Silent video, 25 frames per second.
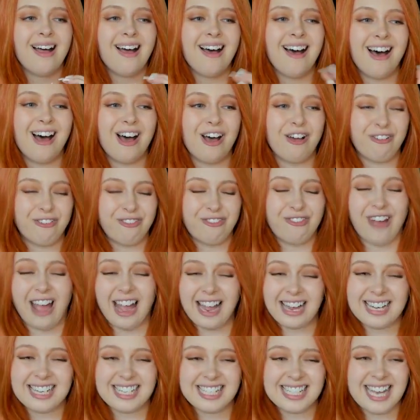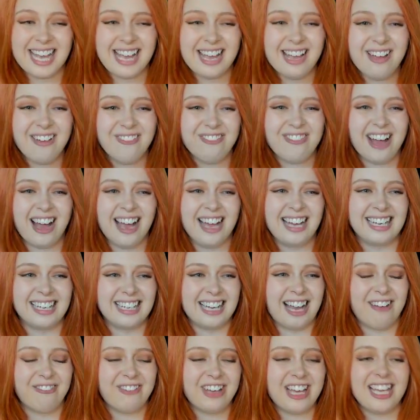effective. I
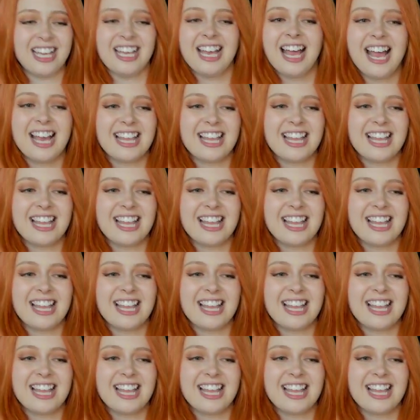love it.